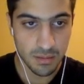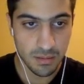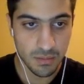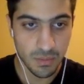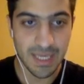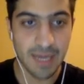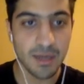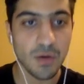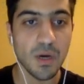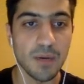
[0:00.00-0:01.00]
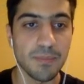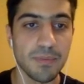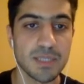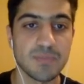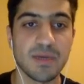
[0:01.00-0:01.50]
Well, he can't go up
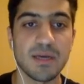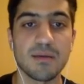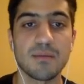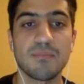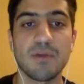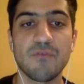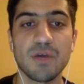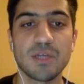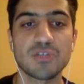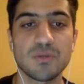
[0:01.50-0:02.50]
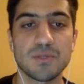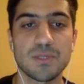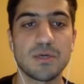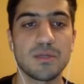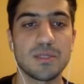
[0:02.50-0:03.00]
because my rook controls
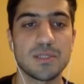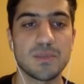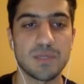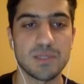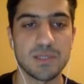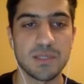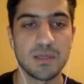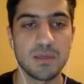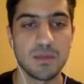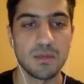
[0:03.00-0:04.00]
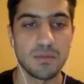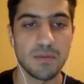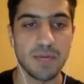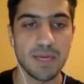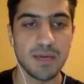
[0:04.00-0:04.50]
all these squares,
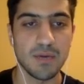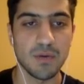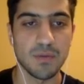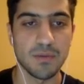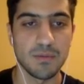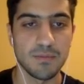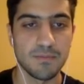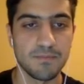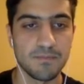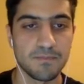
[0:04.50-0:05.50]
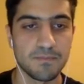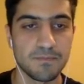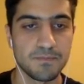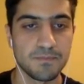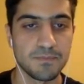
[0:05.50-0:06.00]
right? He can't go up.
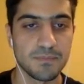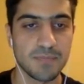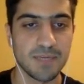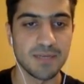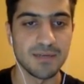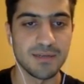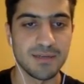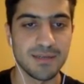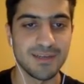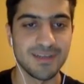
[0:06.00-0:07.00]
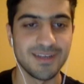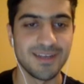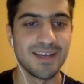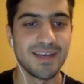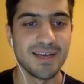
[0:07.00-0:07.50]
Not here. Yeah.
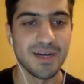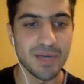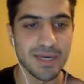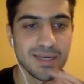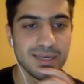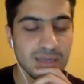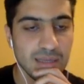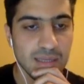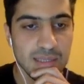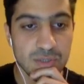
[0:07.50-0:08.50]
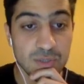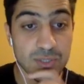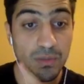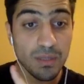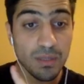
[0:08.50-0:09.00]
Okay. So his
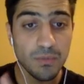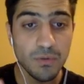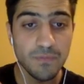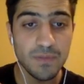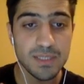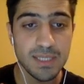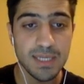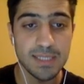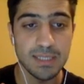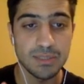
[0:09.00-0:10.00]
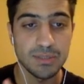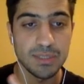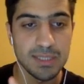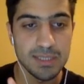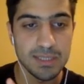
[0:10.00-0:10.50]
only move in this case
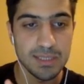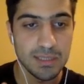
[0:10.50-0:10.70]
actually is